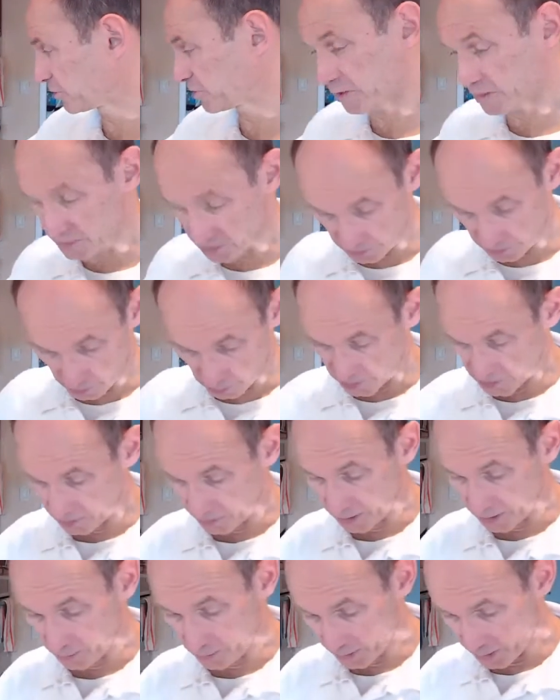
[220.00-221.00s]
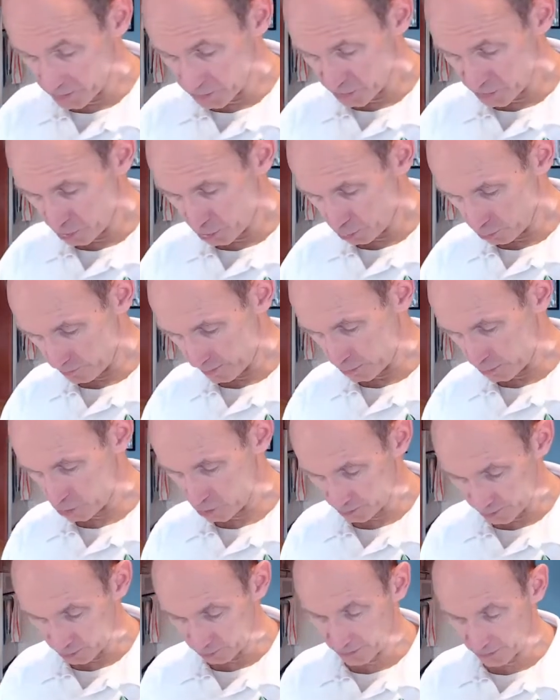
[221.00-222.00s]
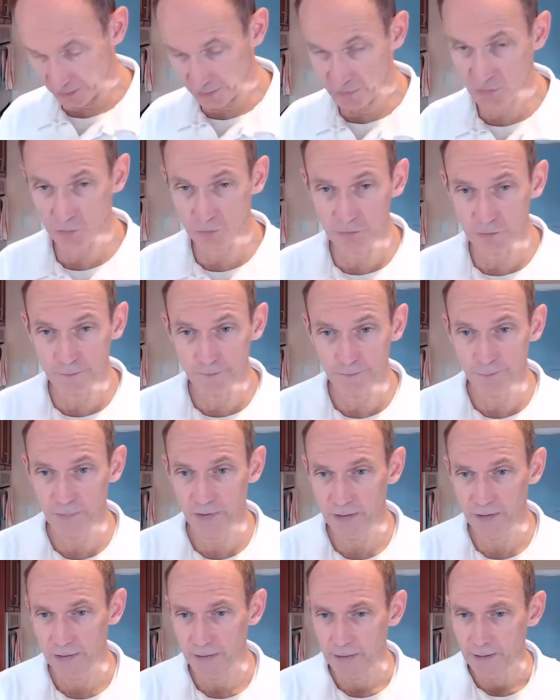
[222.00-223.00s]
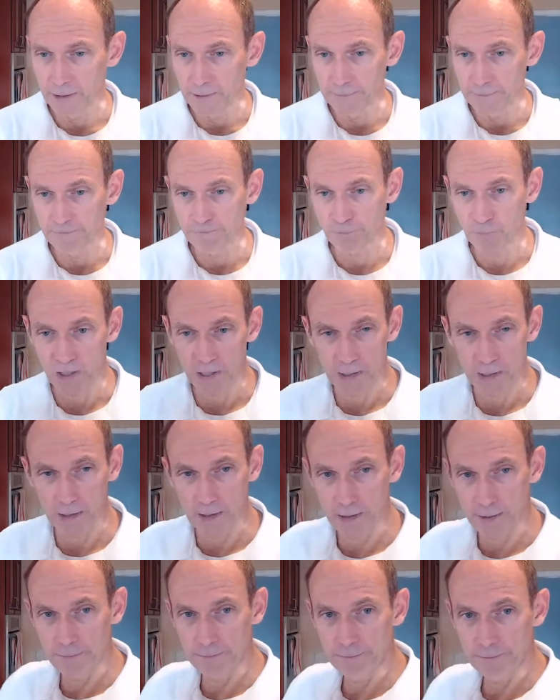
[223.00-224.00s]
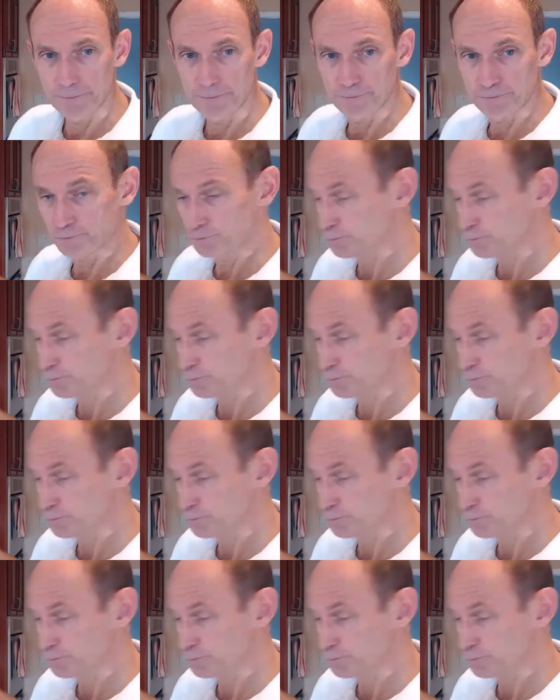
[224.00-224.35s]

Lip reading: since about 20 minutes now. They should be ready soon. Um,